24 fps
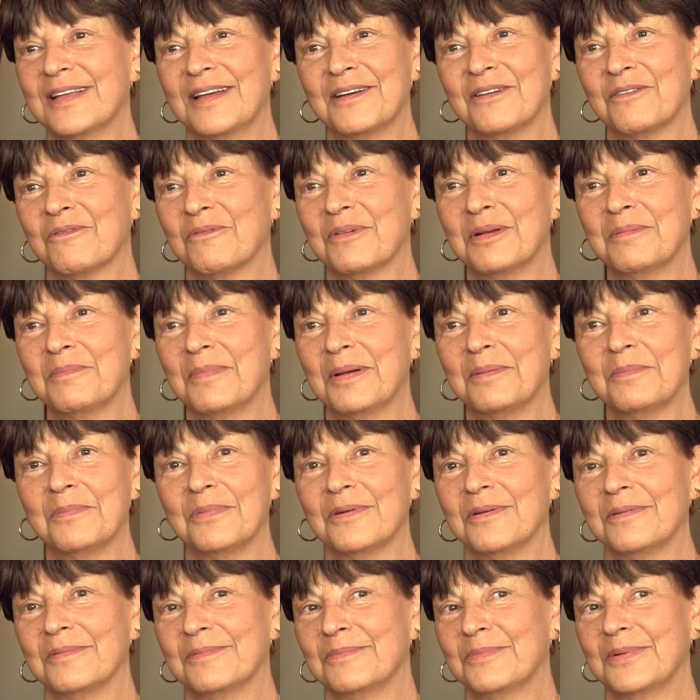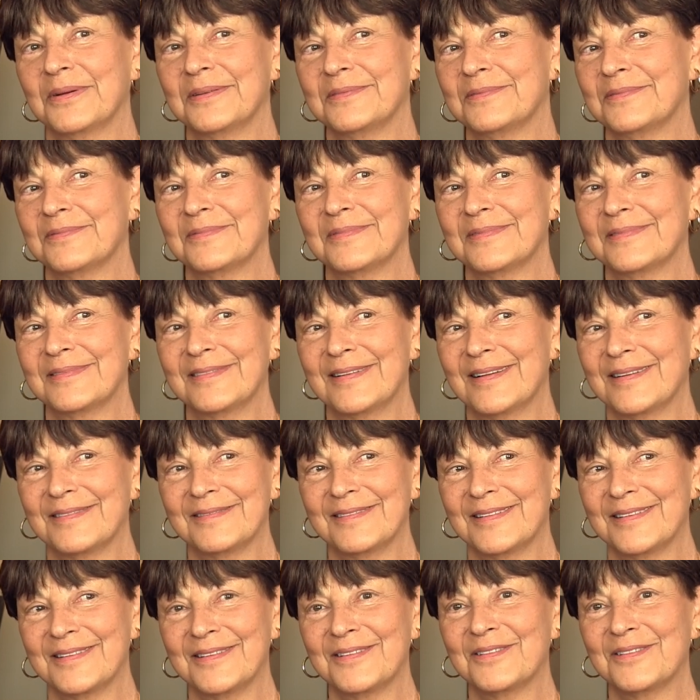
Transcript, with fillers: I don't remember, but that